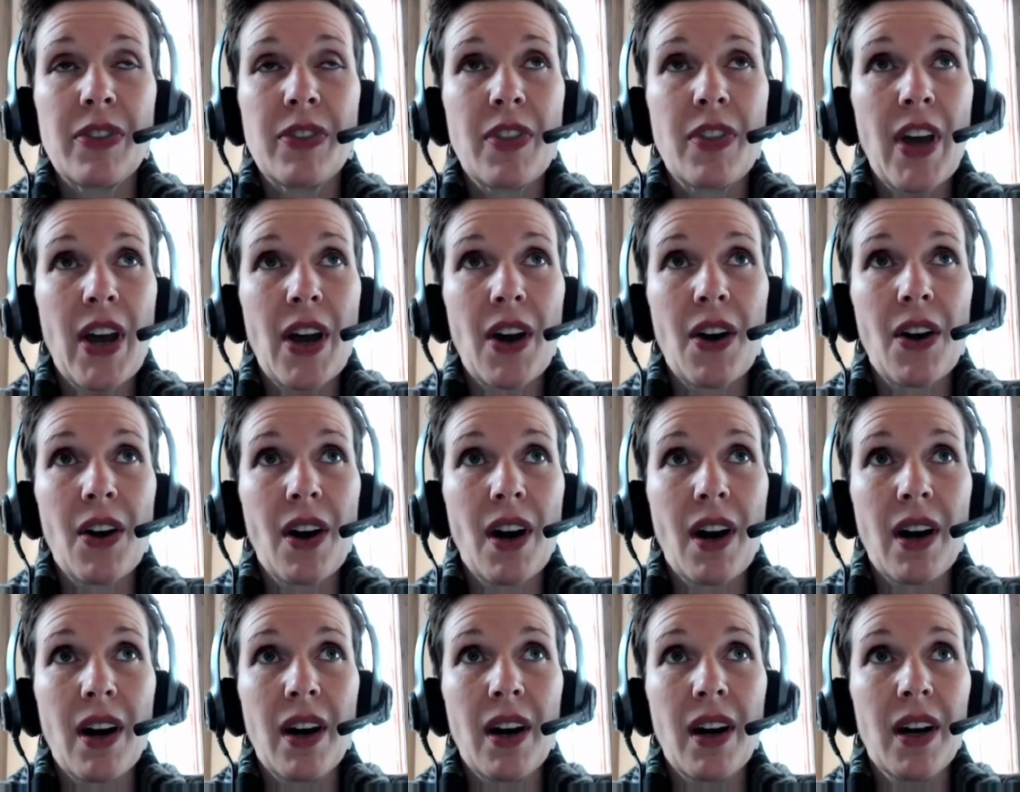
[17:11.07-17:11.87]

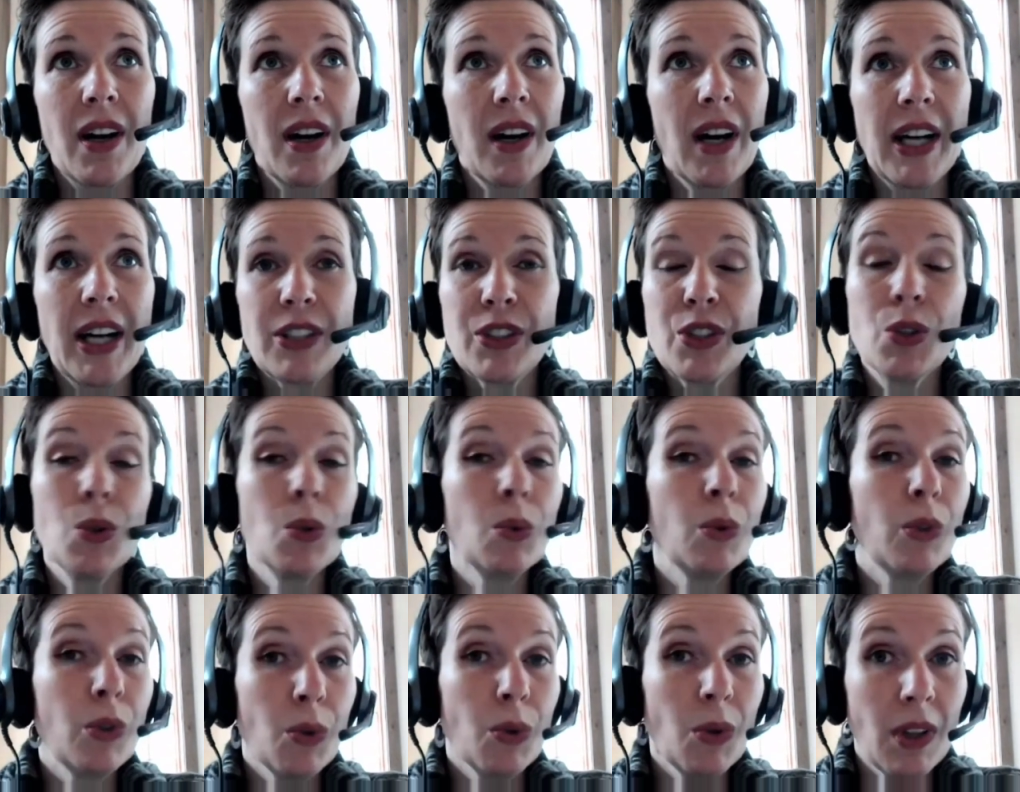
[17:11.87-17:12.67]
I
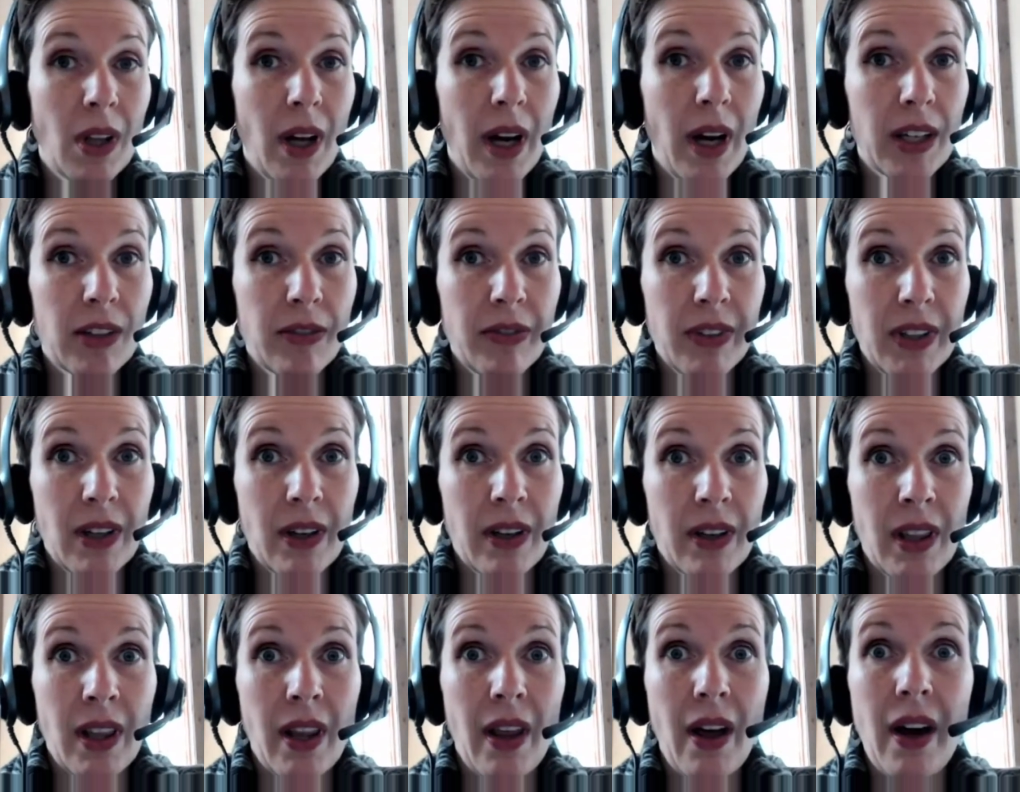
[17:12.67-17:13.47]
do a lot of it
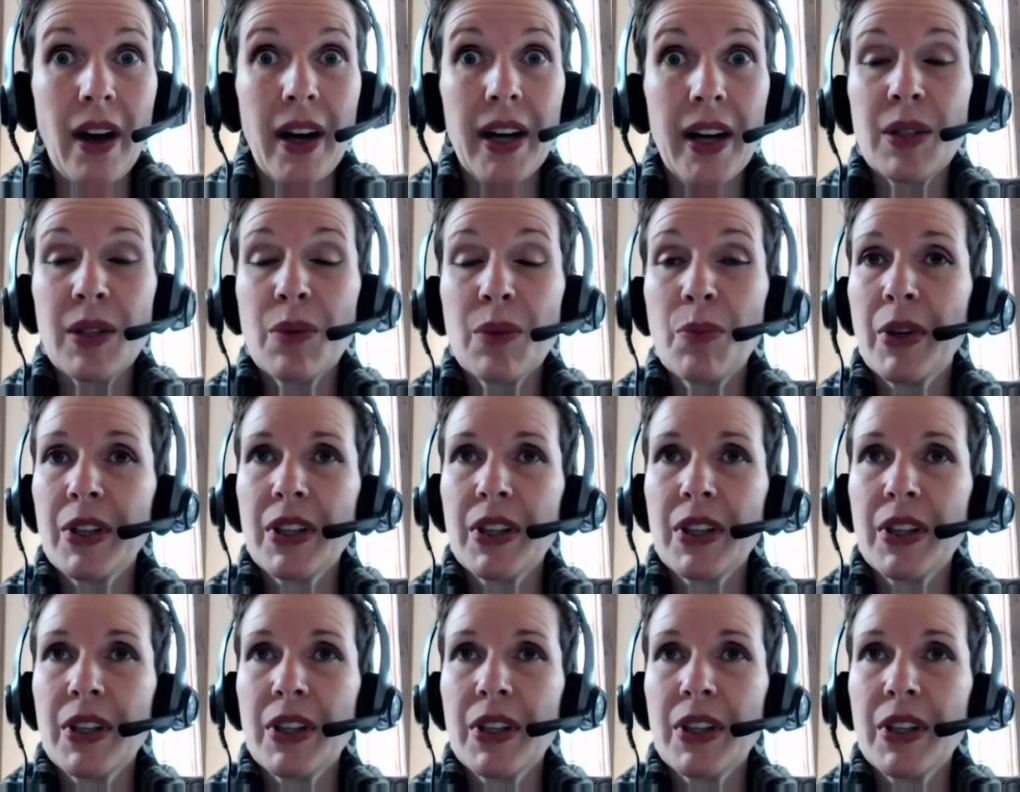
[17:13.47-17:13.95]
online,